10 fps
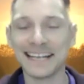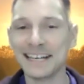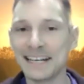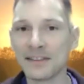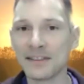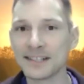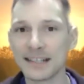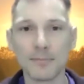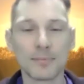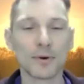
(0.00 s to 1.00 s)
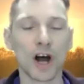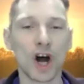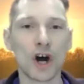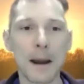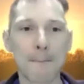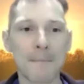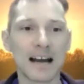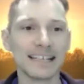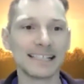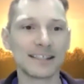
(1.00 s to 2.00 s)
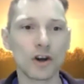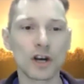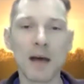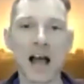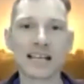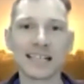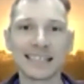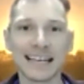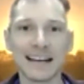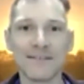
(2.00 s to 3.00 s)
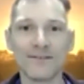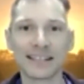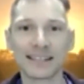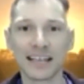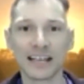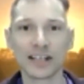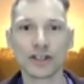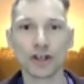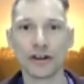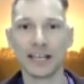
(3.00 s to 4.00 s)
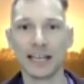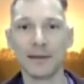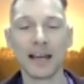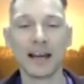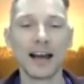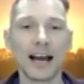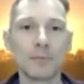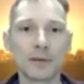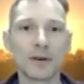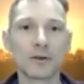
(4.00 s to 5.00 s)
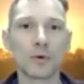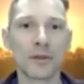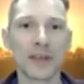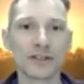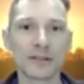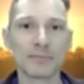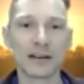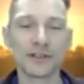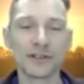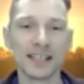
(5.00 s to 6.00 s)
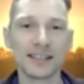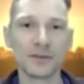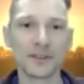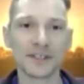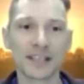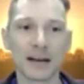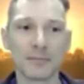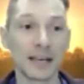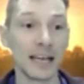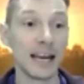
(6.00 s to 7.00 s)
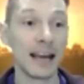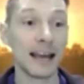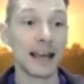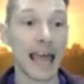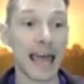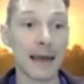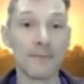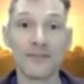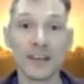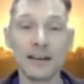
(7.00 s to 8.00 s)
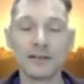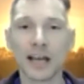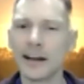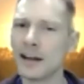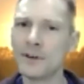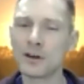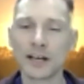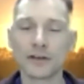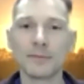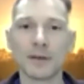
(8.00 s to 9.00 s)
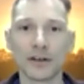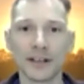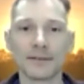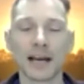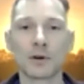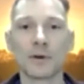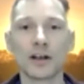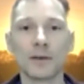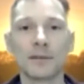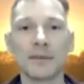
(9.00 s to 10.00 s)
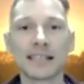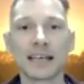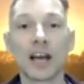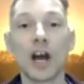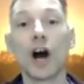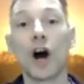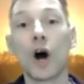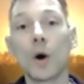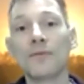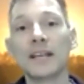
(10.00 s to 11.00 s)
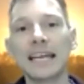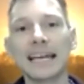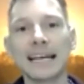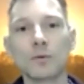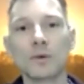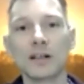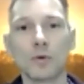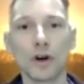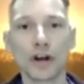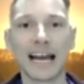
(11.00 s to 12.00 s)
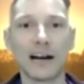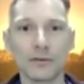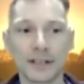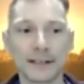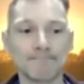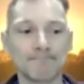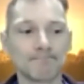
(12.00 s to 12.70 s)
another step on my stock market investing journey. I put about £1,000 into this company, AbbVie, and I feel quite good about it. I'm quite optimistic. Hopefully it will work out.